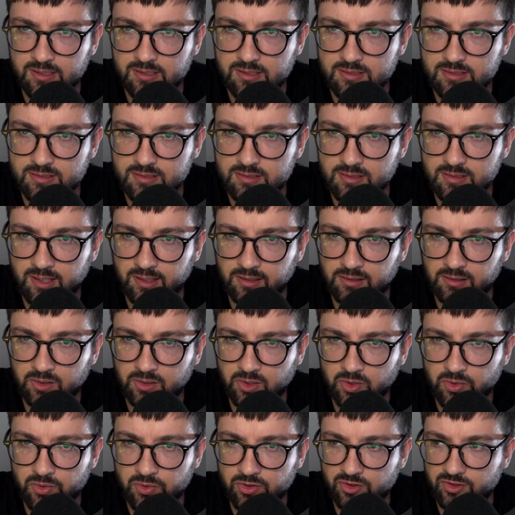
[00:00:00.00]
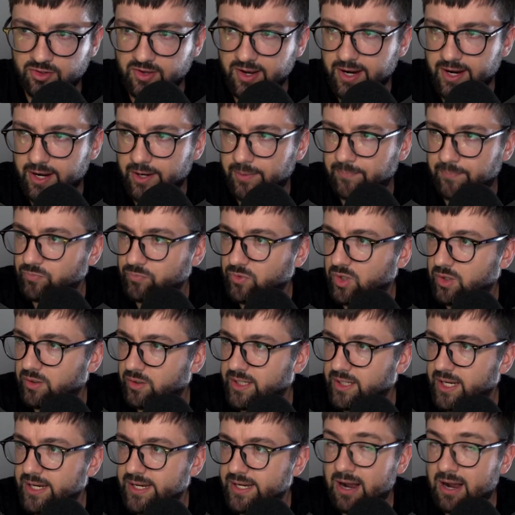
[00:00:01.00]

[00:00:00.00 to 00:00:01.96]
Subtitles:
Slight glow there. Okay,